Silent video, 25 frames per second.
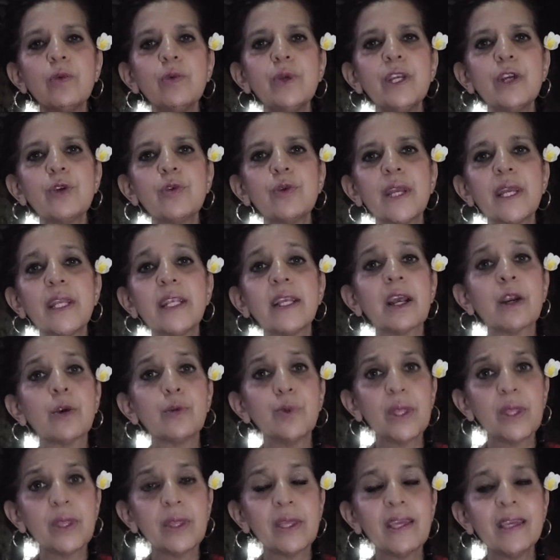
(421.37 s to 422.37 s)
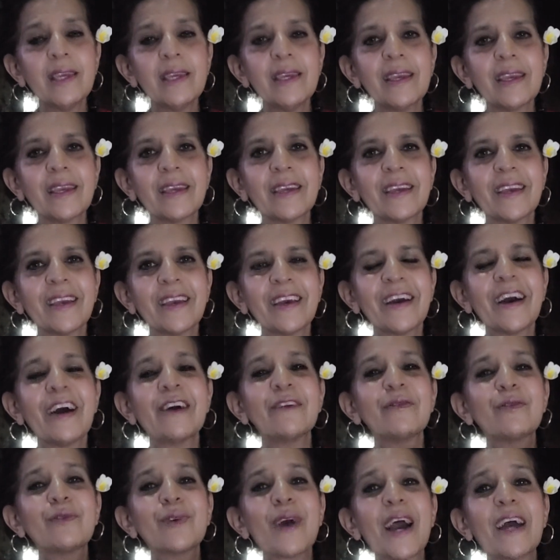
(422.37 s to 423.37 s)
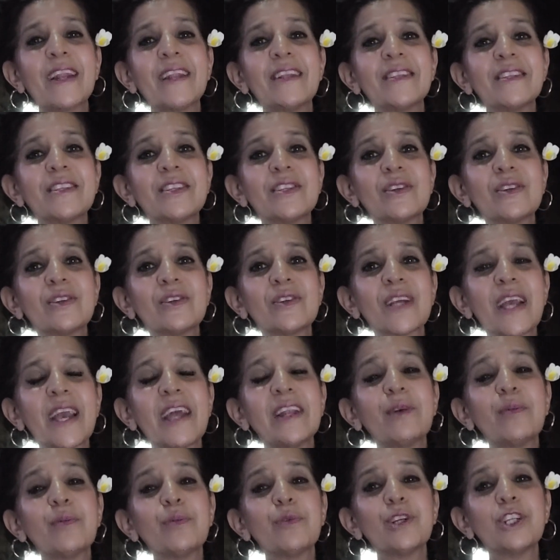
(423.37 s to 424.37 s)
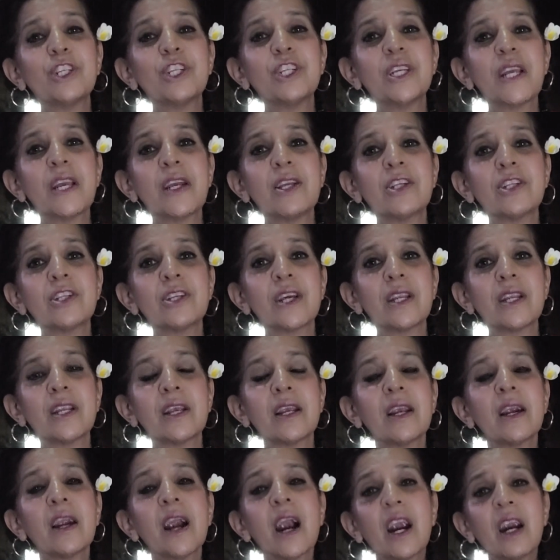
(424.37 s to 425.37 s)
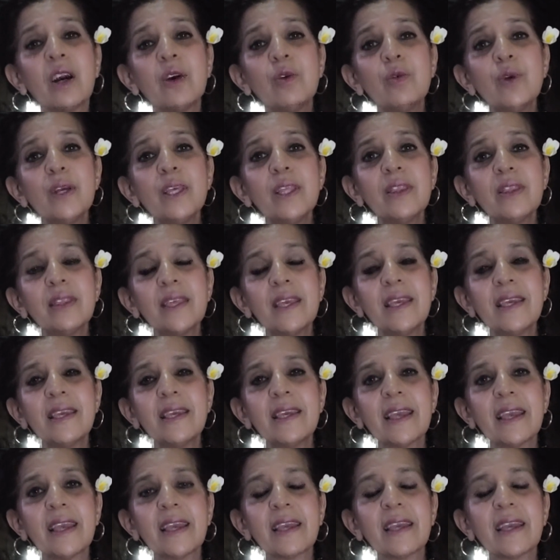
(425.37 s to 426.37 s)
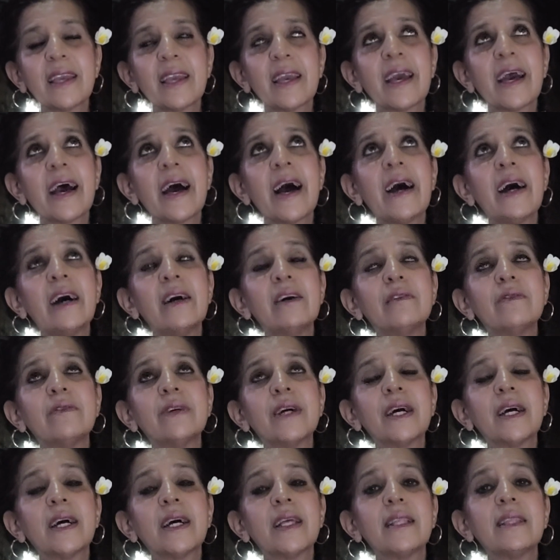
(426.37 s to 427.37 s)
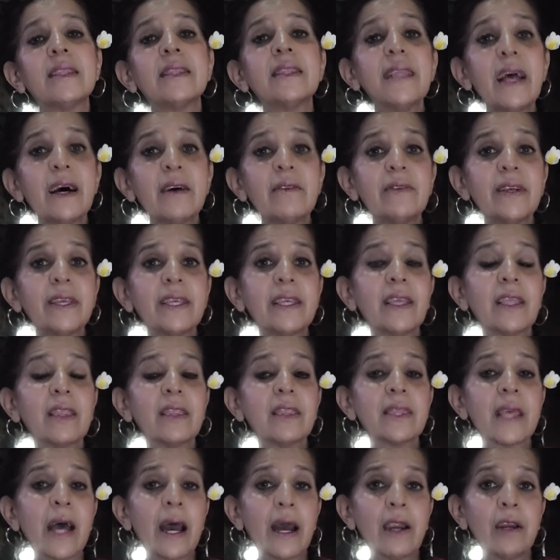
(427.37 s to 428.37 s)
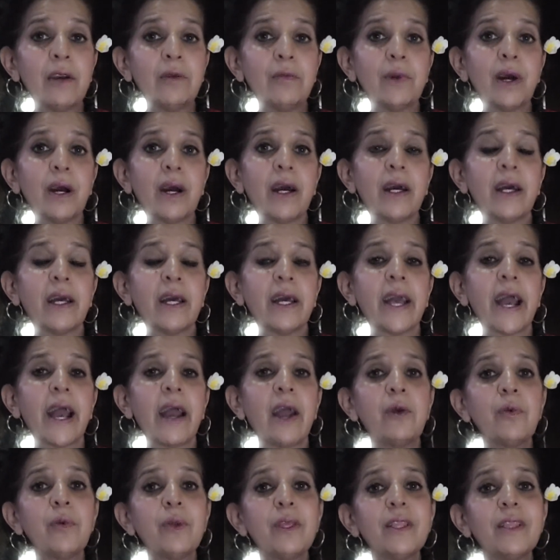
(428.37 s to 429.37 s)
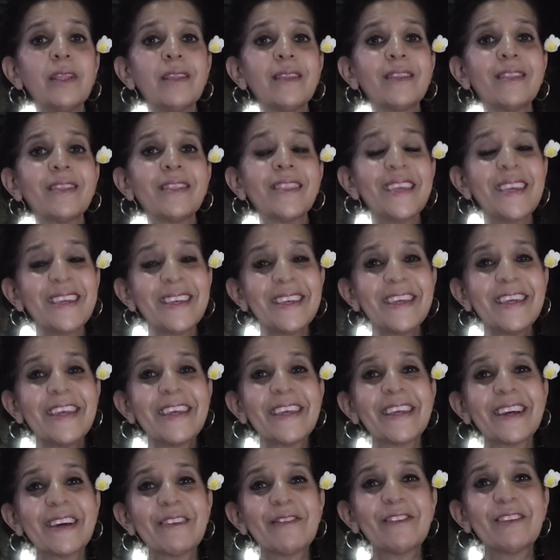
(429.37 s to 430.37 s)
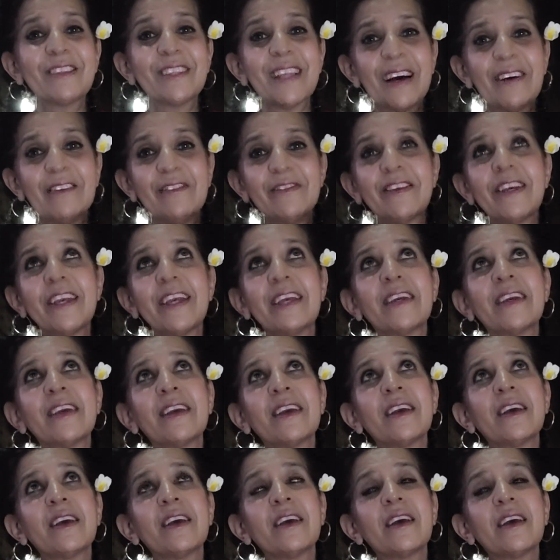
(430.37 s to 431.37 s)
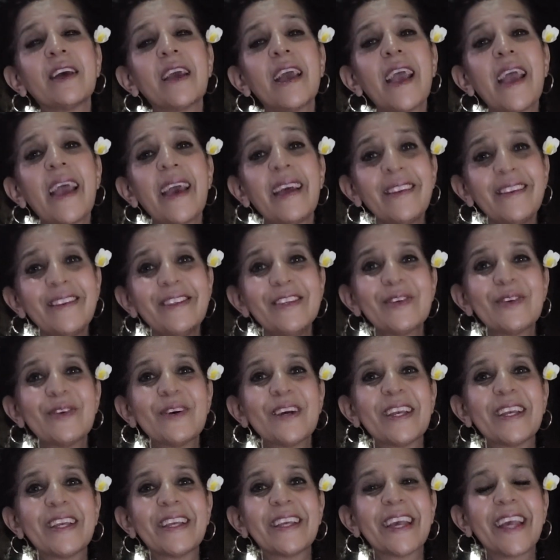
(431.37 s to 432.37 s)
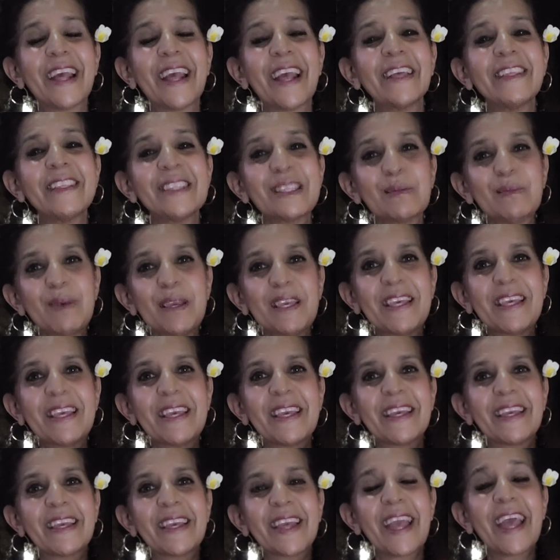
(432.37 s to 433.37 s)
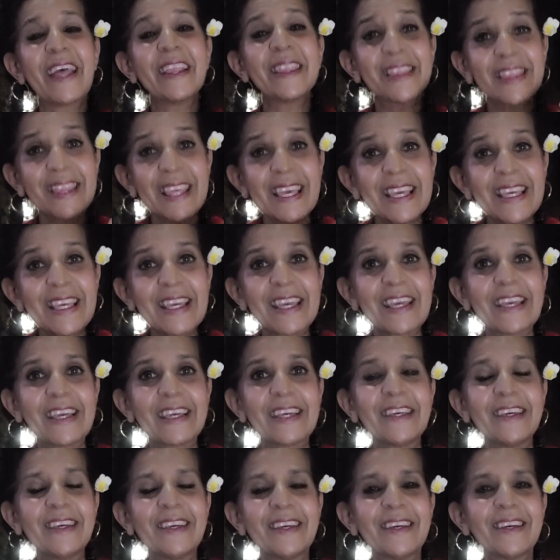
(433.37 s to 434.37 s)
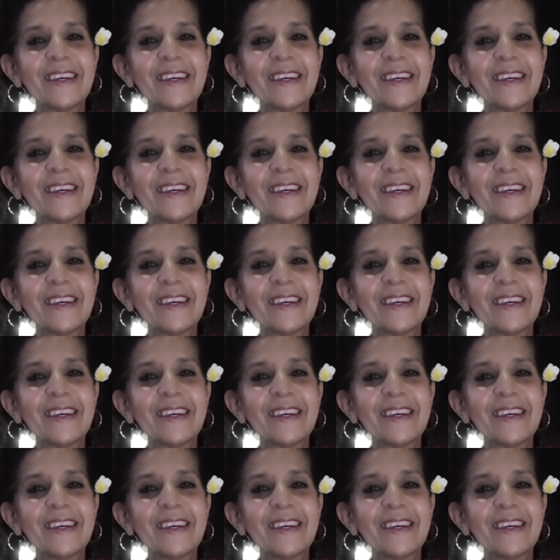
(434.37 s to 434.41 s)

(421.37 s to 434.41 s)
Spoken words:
we creating? Are we thinking of gratitude and appreciation? Are we thinking of loving dharma? Are we thinking of loving and doing and speaking and thinking